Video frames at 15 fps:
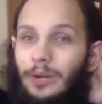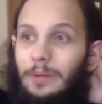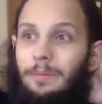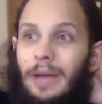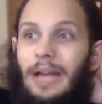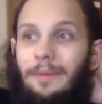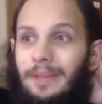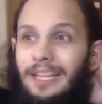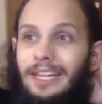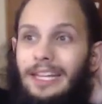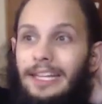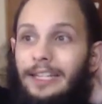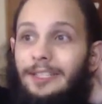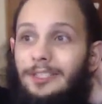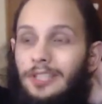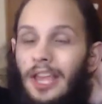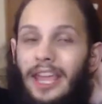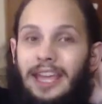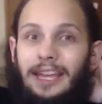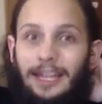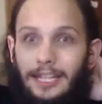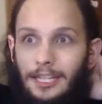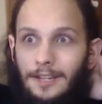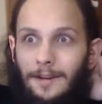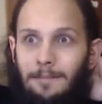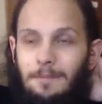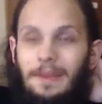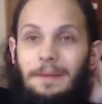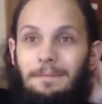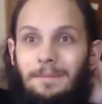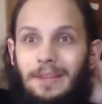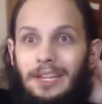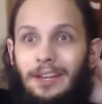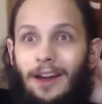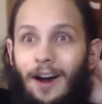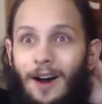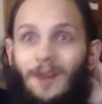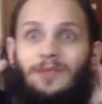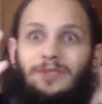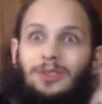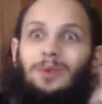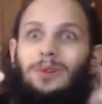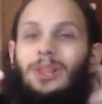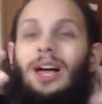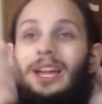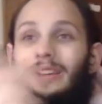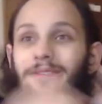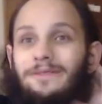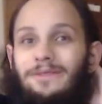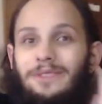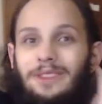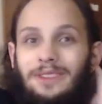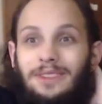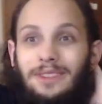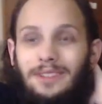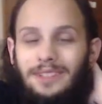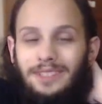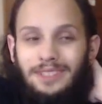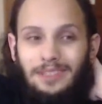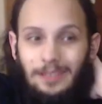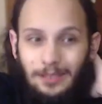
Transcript: Batman is a commitment of your life. The